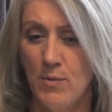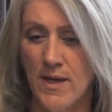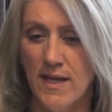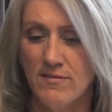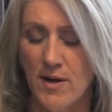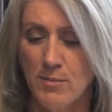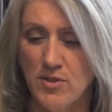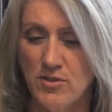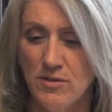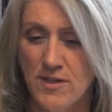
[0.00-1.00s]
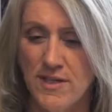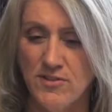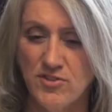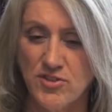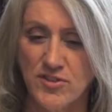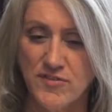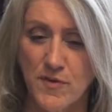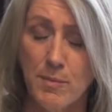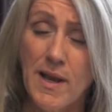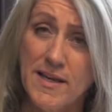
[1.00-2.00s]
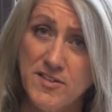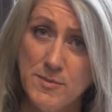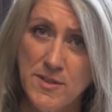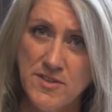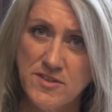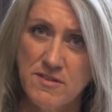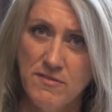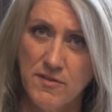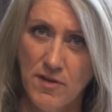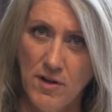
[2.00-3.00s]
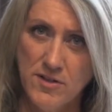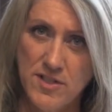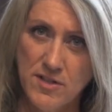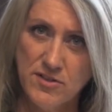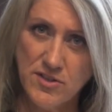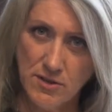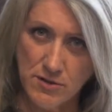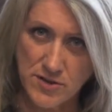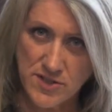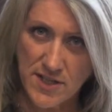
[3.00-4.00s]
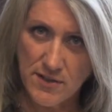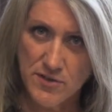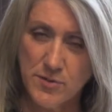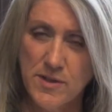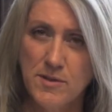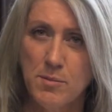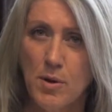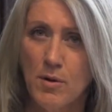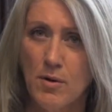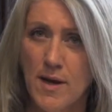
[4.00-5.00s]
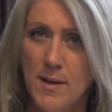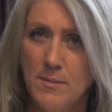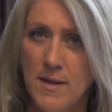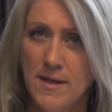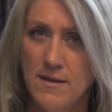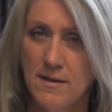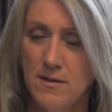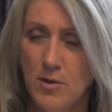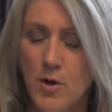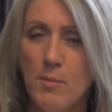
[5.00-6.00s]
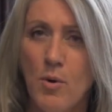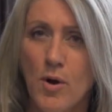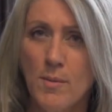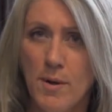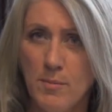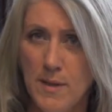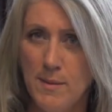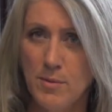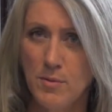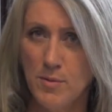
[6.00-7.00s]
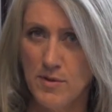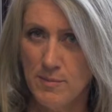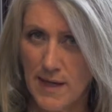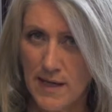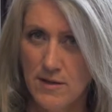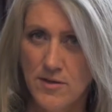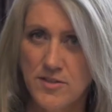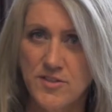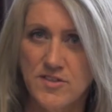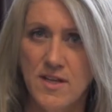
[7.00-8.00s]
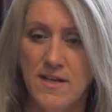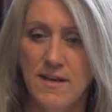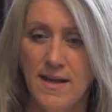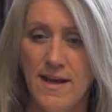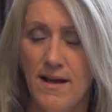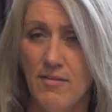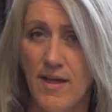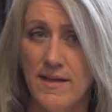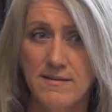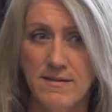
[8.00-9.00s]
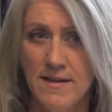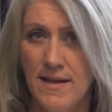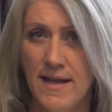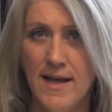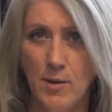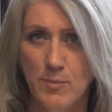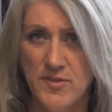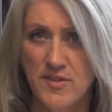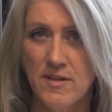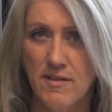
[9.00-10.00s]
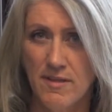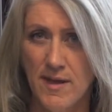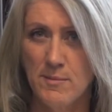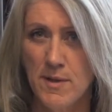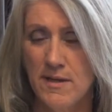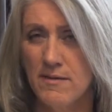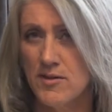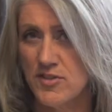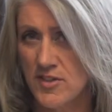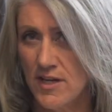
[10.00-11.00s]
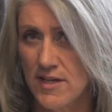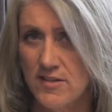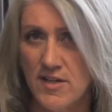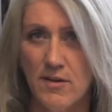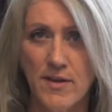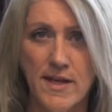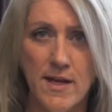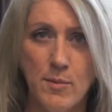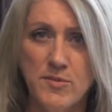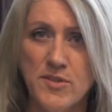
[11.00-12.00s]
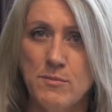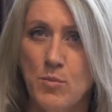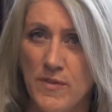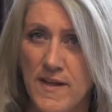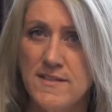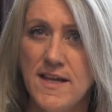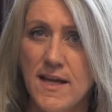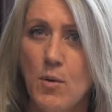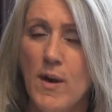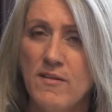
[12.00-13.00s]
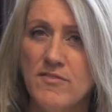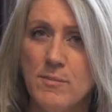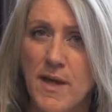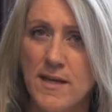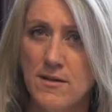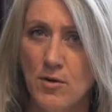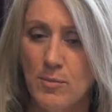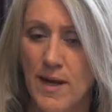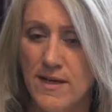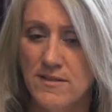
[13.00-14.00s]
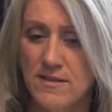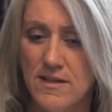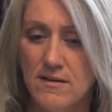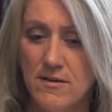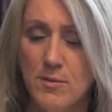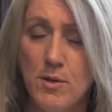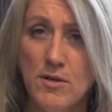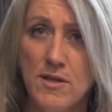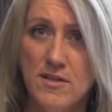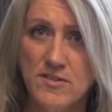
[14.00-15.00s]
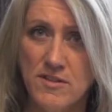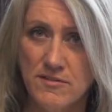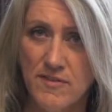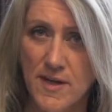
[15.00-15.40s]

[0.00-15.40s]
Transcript: We give opportunities just for placements for volunteers to learn skills within the program and learn more about people with mental illness and how that helps them in their studies, how that helps them, what they take away from that and go back to their communities and their